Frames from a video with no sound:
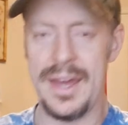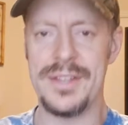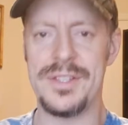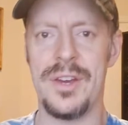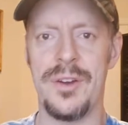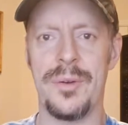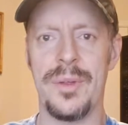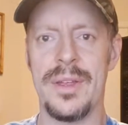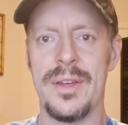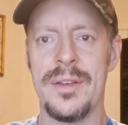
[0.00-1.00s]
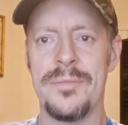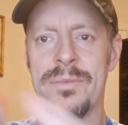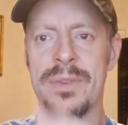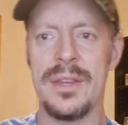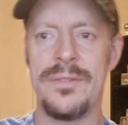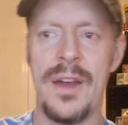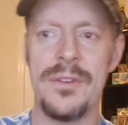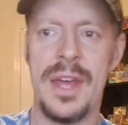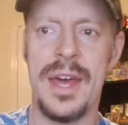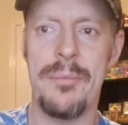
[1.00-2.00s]
So found
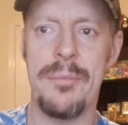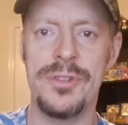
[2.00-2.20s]
a Bo